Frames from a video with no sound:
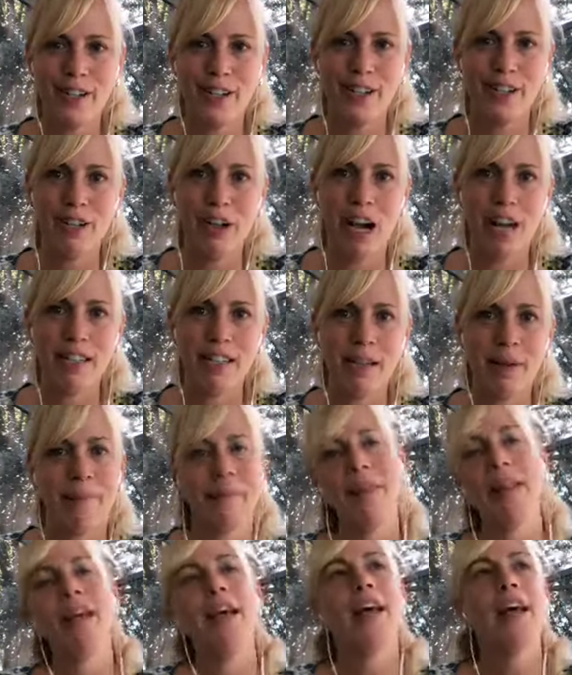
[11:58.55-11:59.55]
It's awesome.
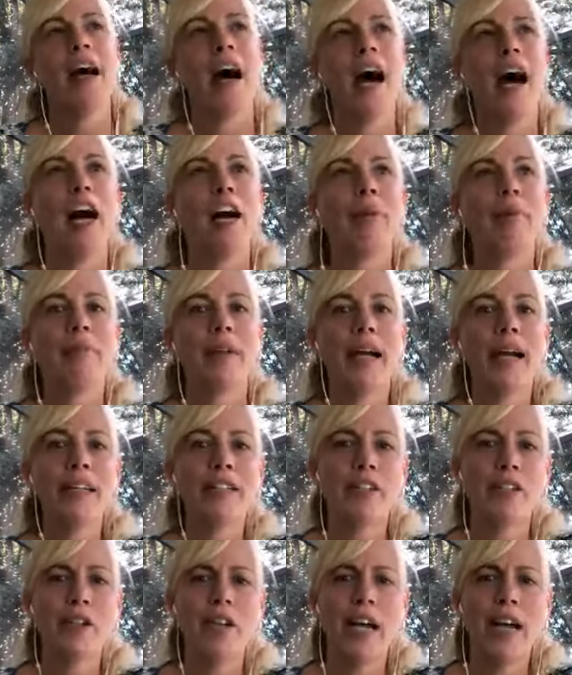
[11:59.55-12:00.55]
And so